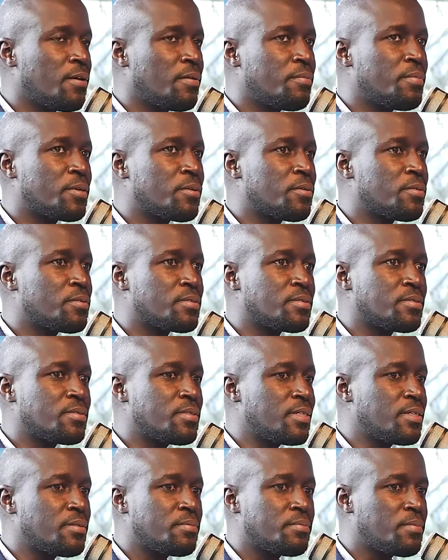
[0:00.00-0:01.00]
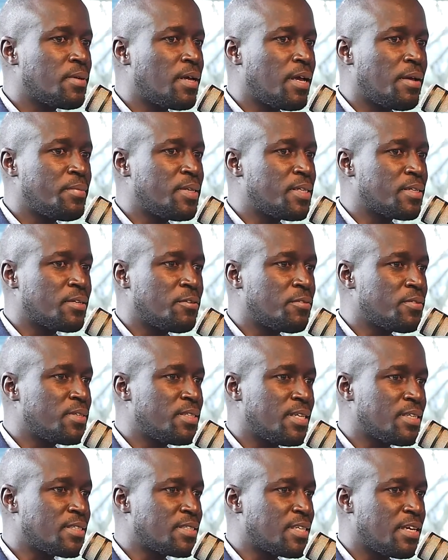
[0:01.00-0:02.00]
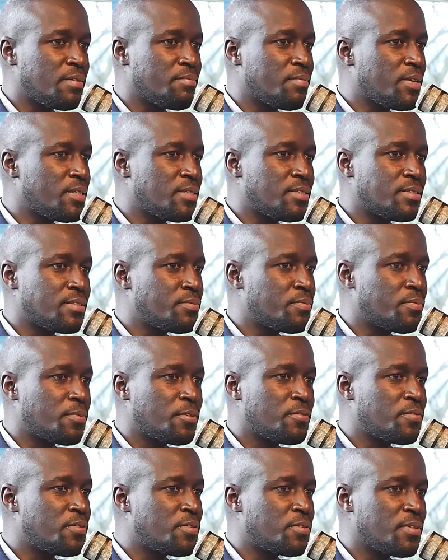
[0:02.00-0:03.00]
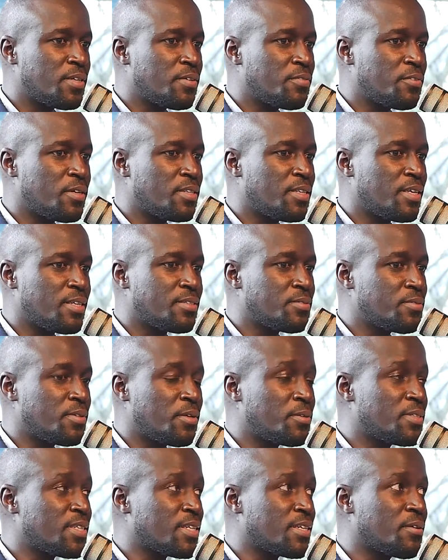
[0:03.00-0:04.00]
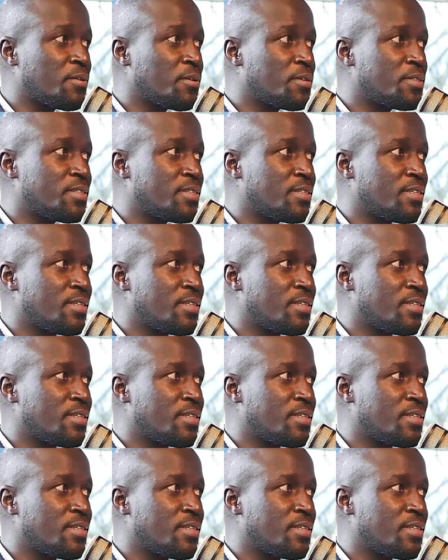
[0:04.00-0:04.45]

Because, I mean, COVID just came and proved to everyone that without technology,